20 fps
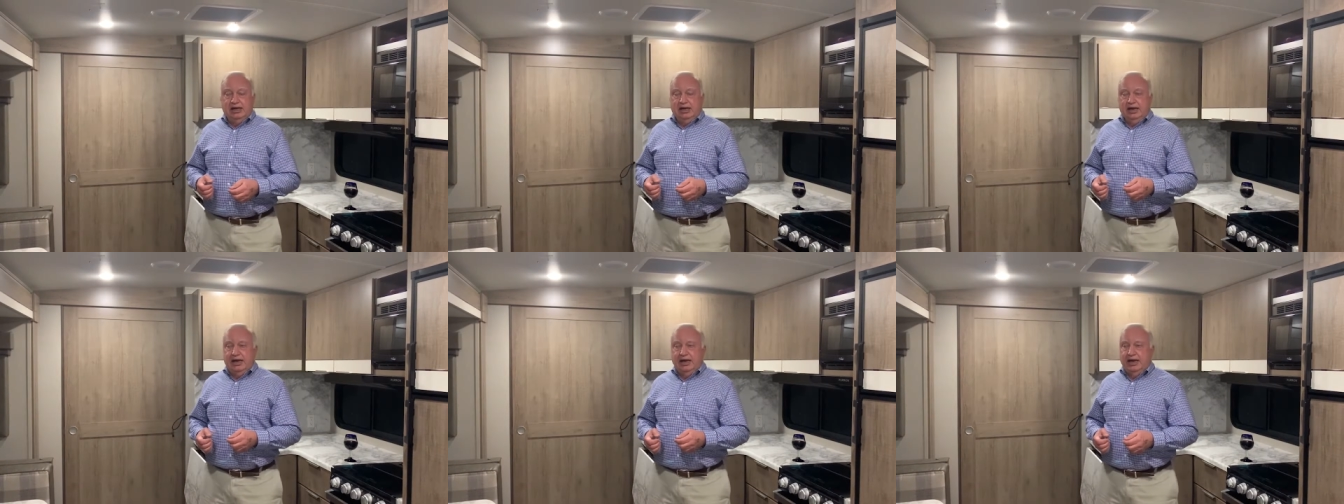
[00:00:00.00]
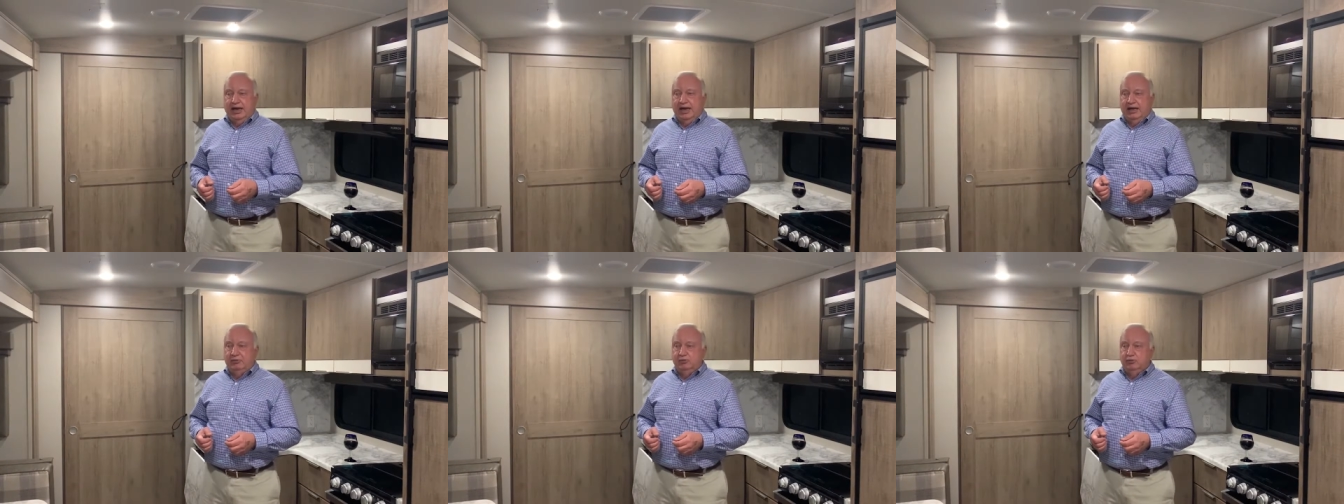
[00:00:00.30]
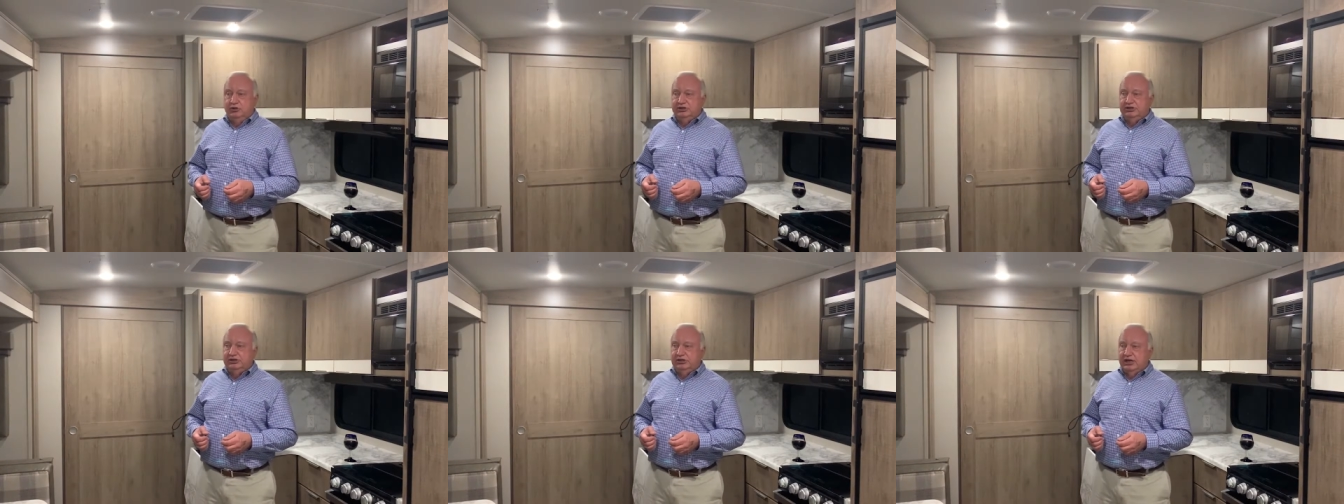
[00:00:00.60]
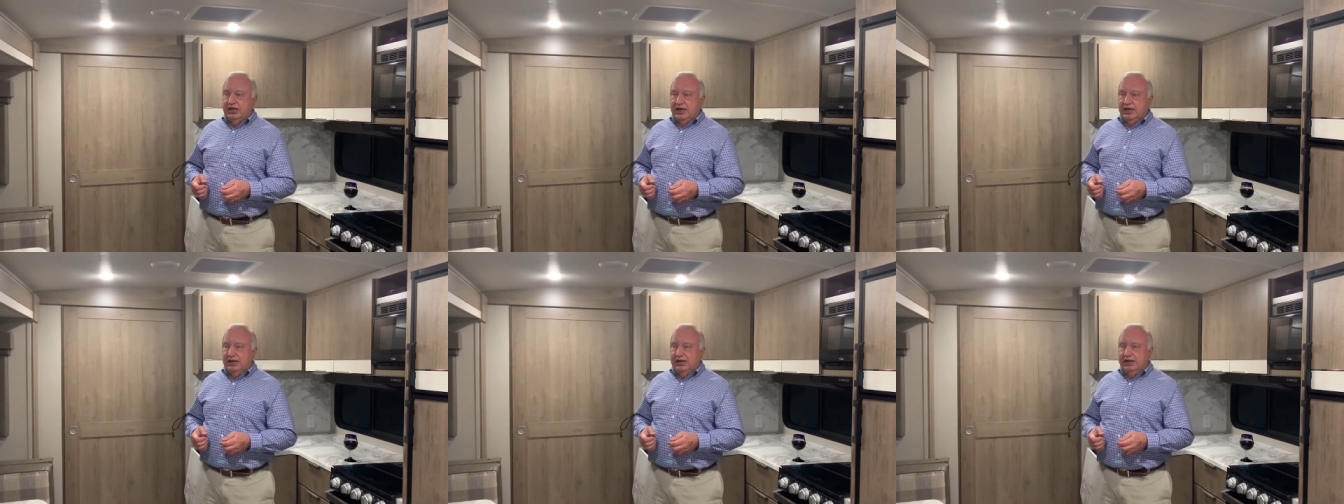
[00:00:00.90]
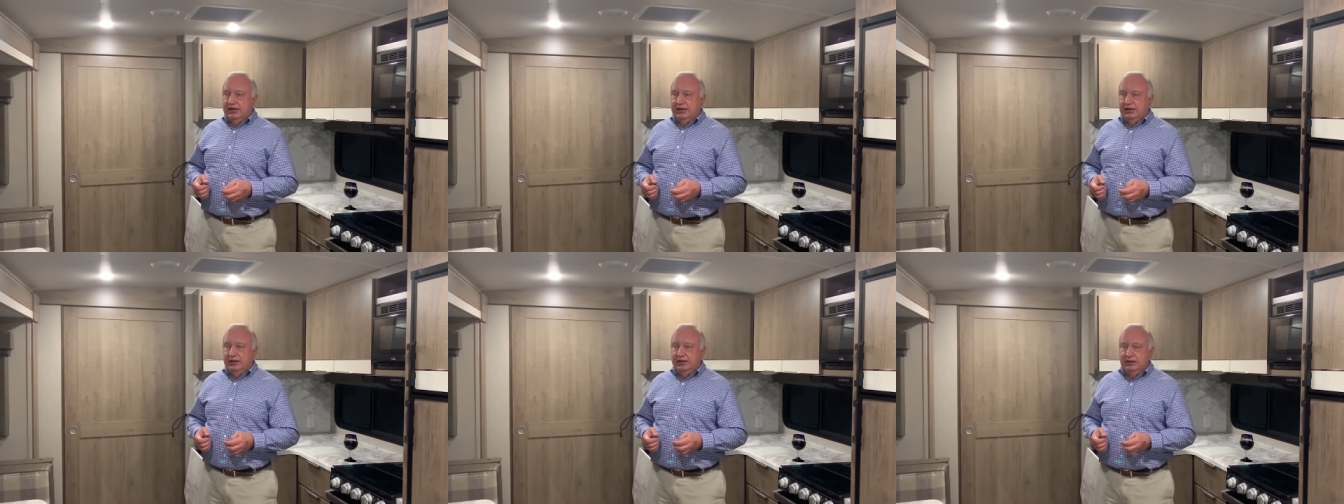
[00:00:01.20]
and we
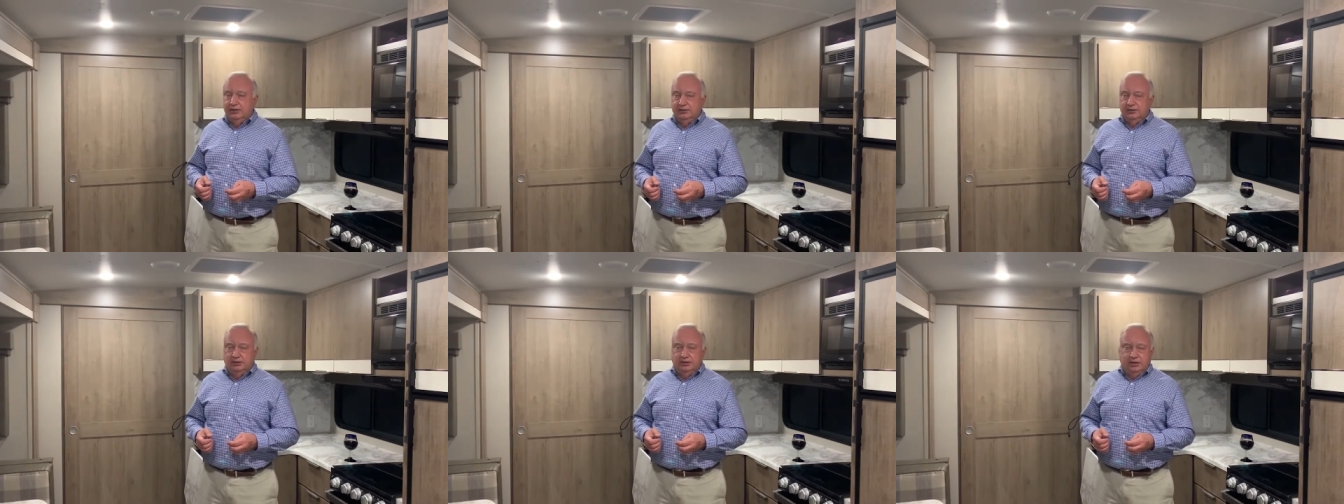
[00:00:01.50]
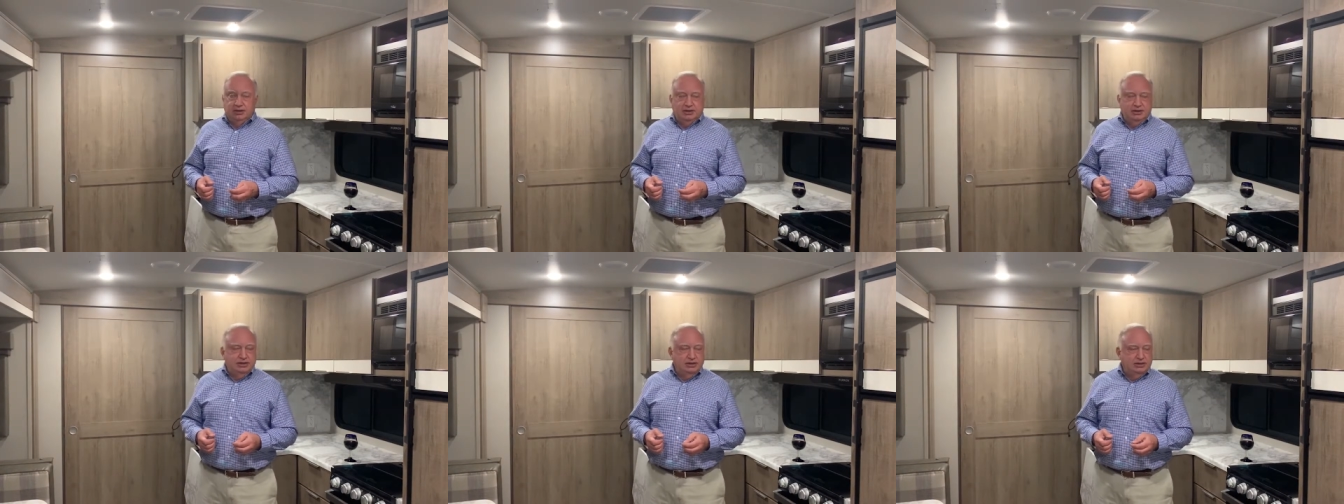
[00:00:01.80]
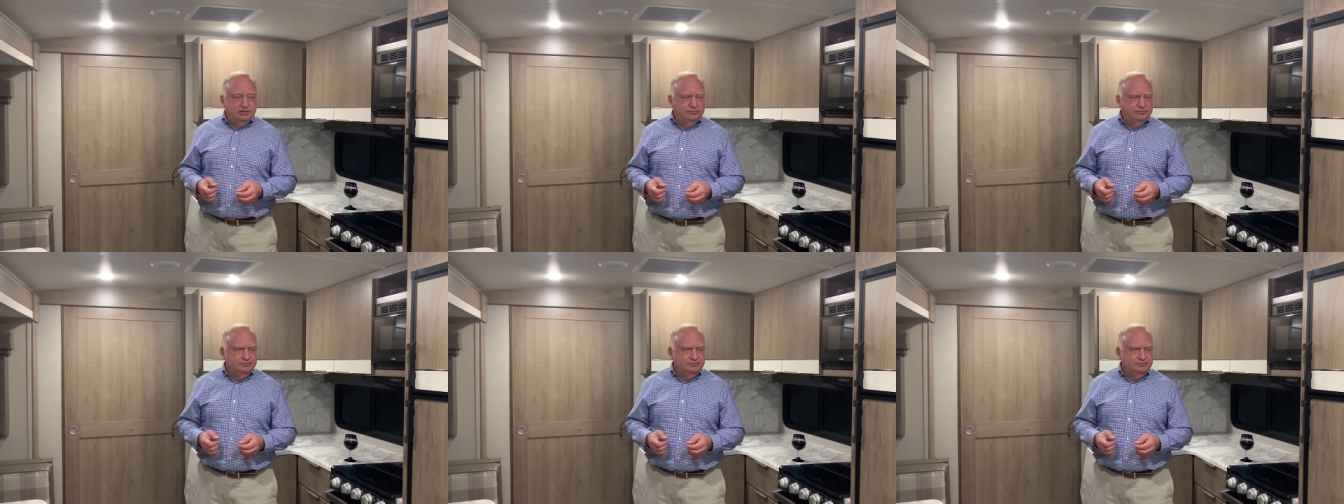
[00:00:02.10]
stayed, I